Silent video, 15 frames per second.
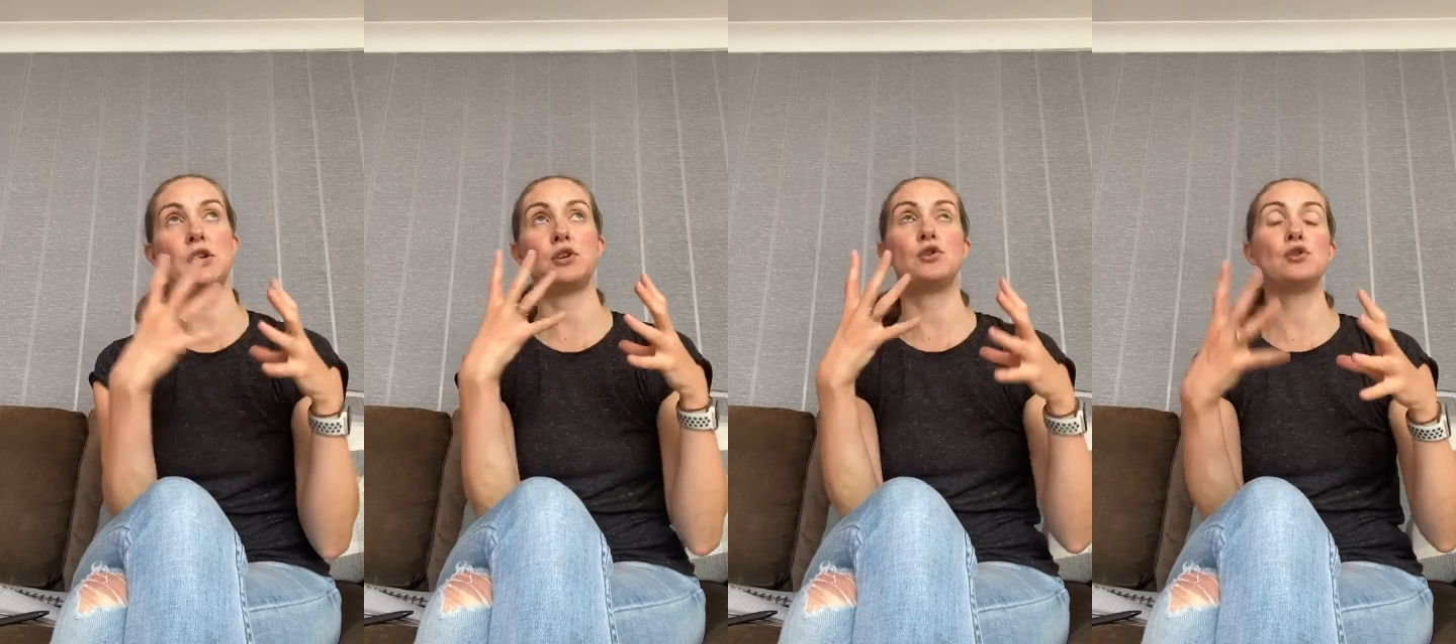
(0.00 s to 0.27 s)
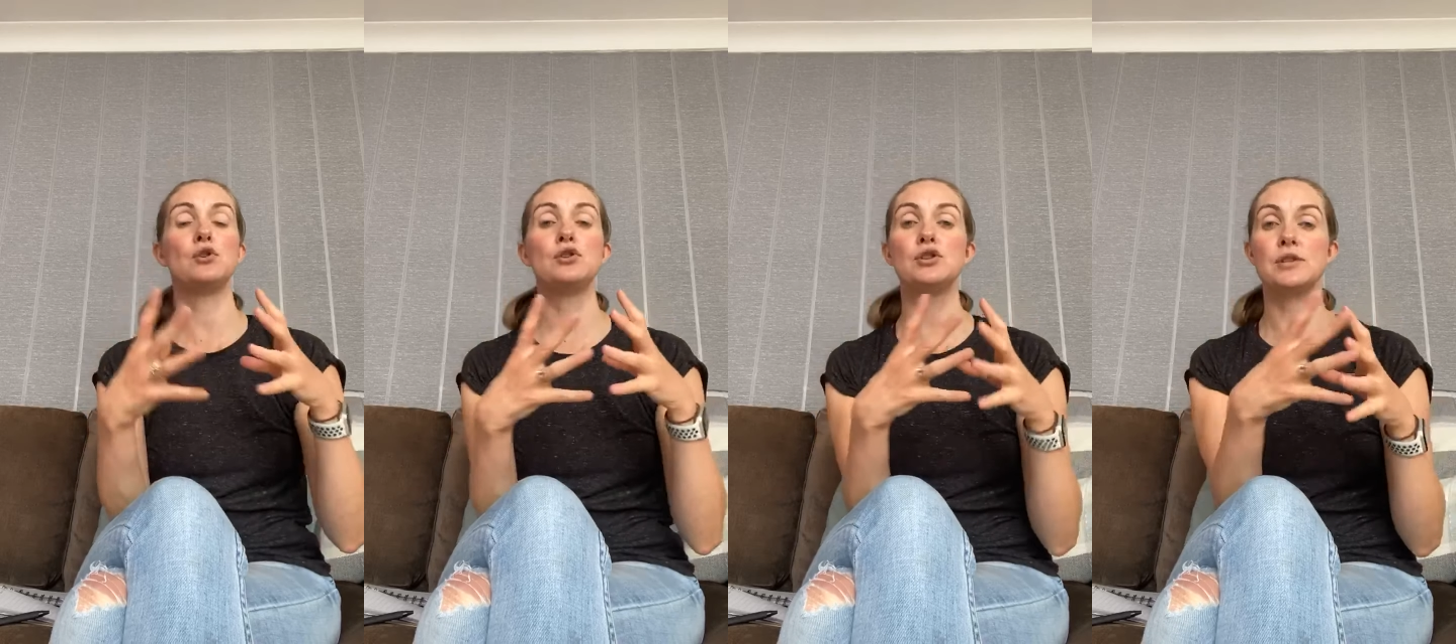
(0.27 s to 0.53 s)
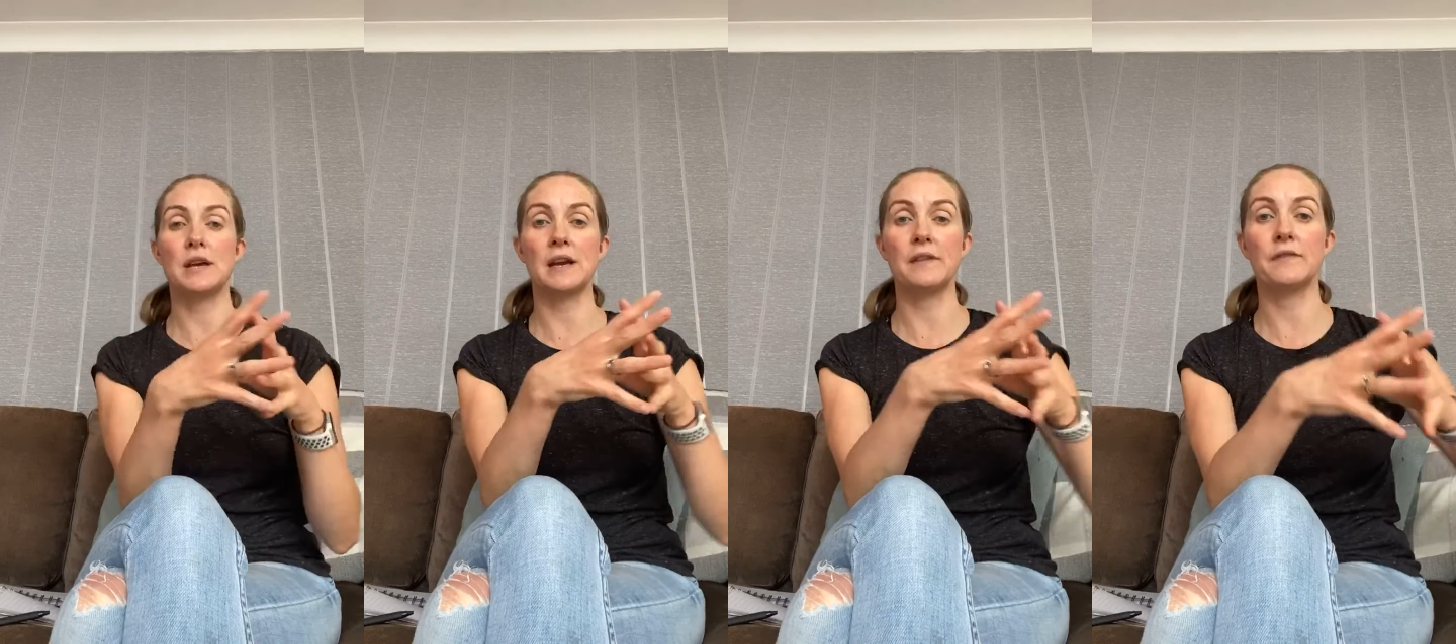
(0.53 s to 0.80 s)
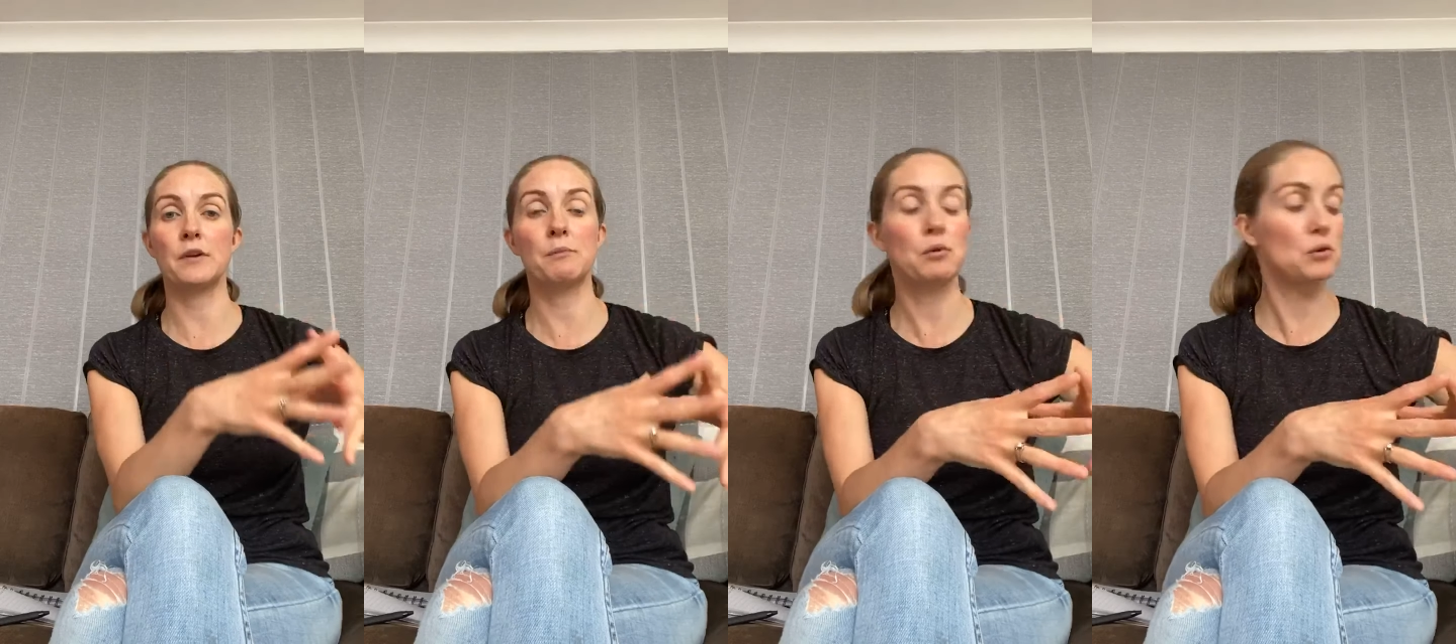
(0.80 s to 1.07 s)
huge thing
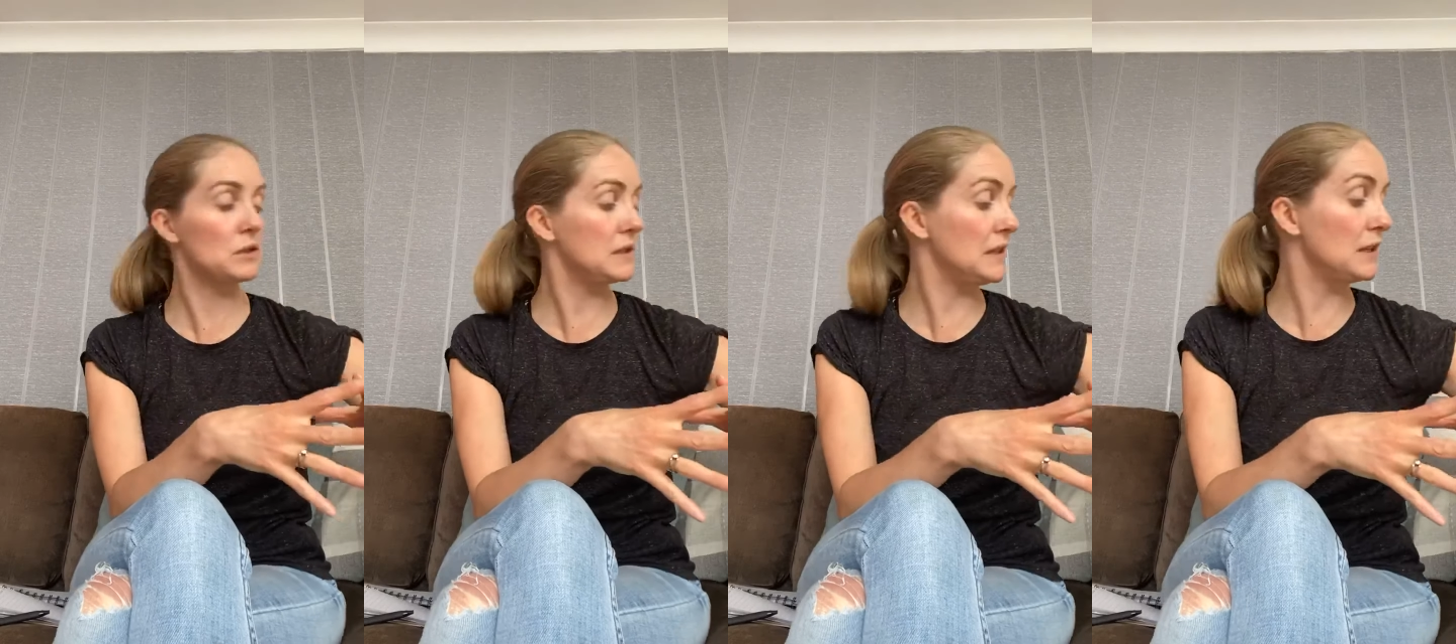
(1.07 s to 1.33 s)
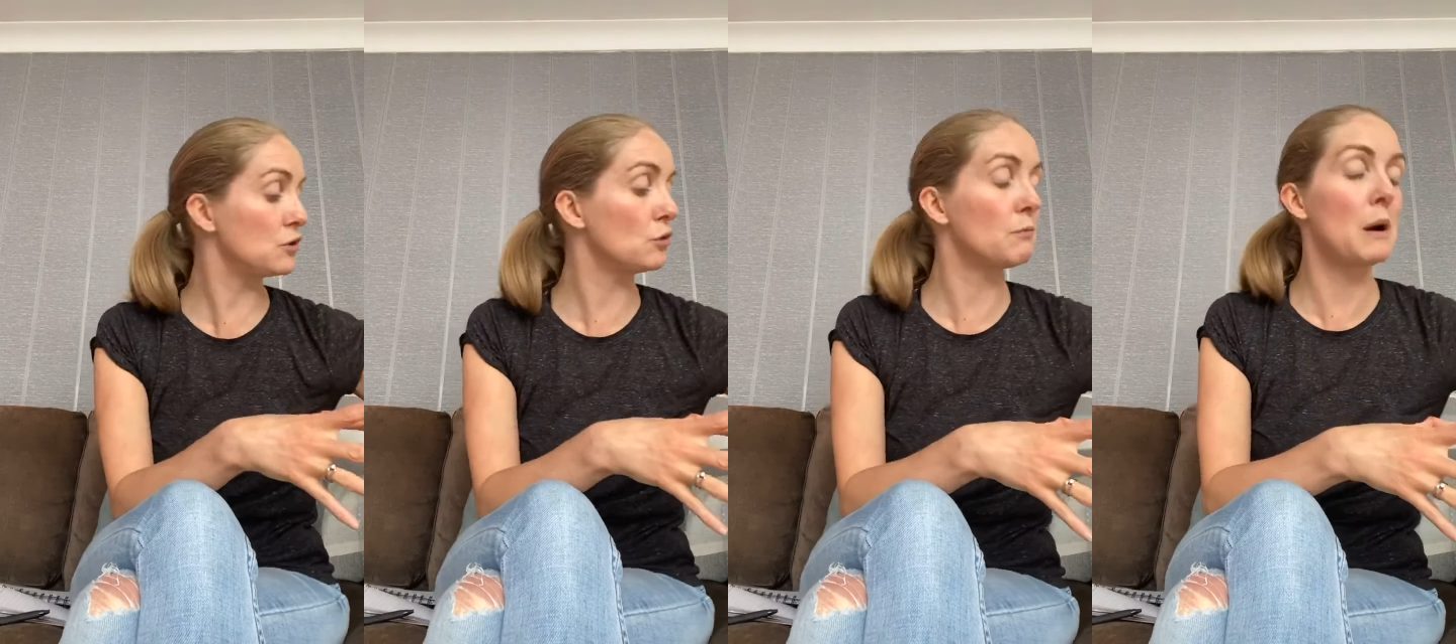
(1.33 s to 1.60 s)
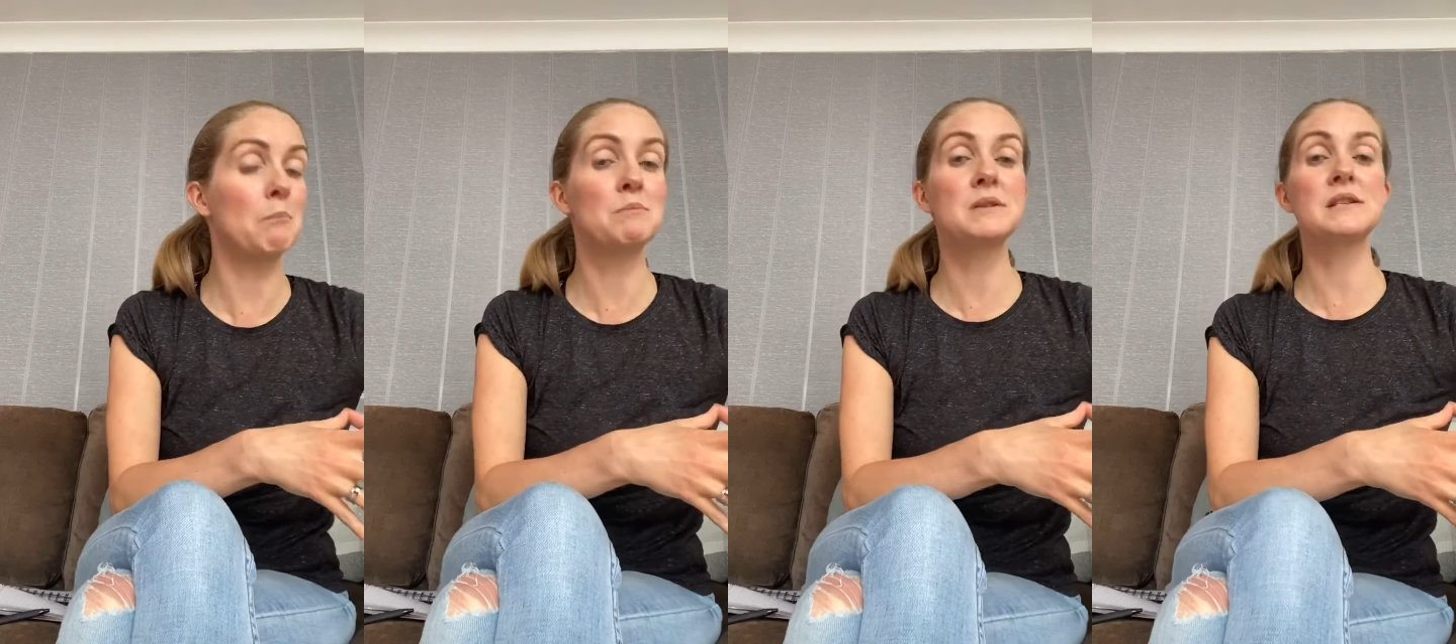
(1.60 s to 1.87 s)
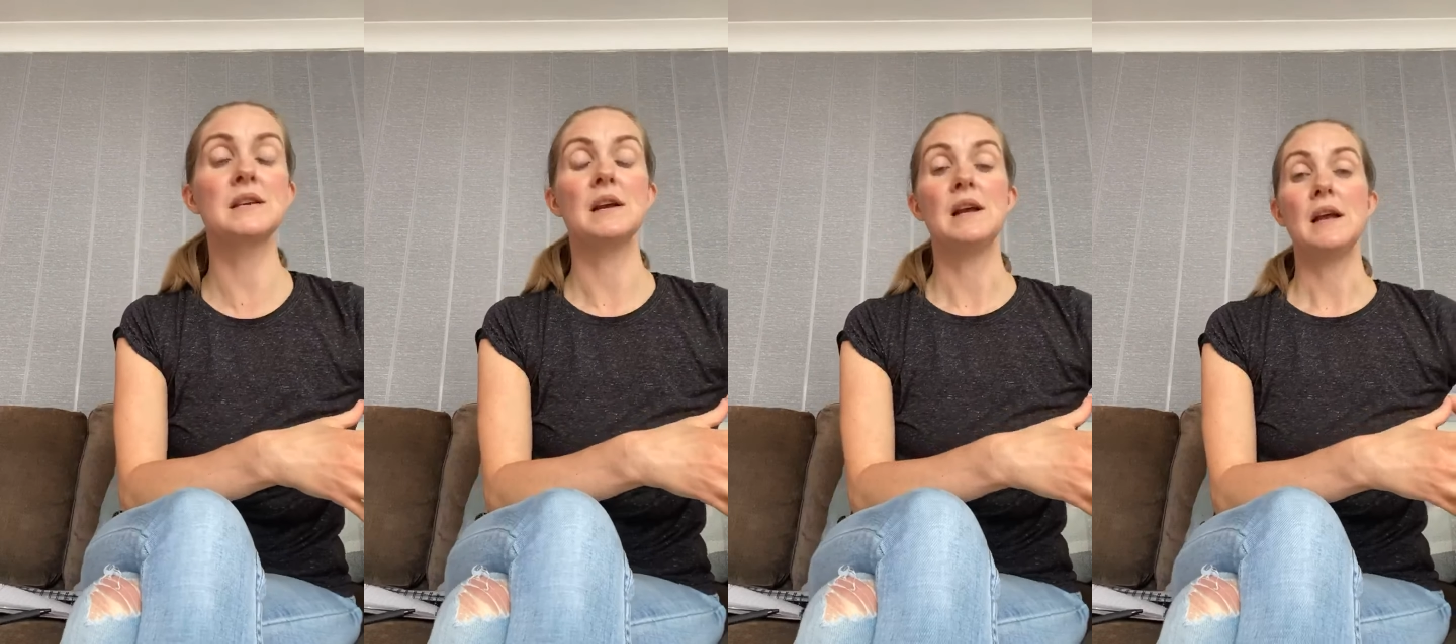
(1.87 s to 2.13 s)
for postnatal mums.